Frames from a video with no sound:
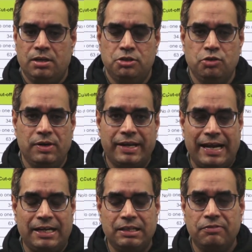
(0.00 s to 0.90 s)
you will
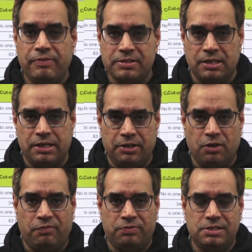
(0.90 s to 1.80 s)
get the facility
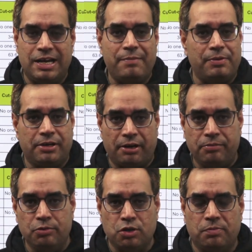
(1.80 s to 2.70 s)
of snap
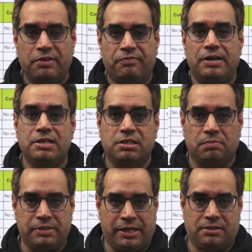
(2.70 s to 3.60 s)
interviews of different
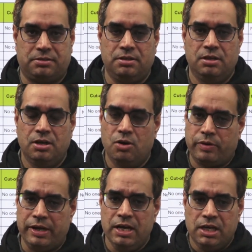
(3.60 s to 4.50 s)
subjects
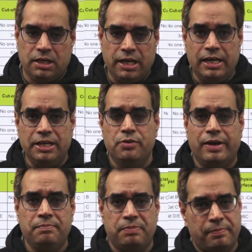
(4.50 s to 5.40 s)
okay daily you
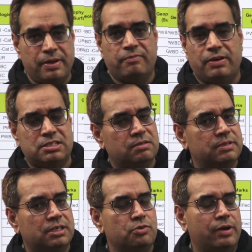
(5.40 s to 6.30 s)
can prepare one
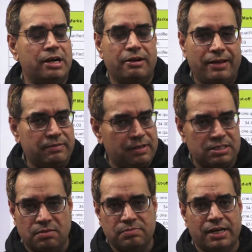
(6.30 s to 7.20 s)
subject you can revise one
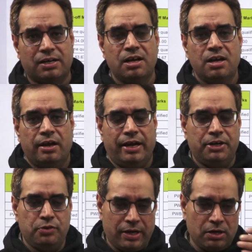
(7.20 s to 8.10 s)
subject and
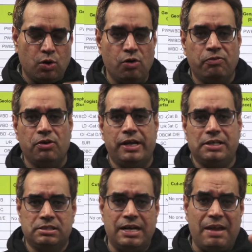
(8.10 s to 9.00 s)
you can go for a
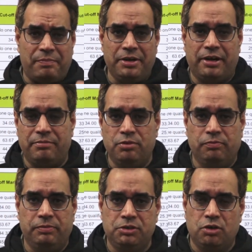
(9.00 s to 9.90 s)
snap interview
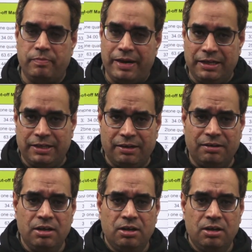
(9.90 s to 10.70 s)
with your mentor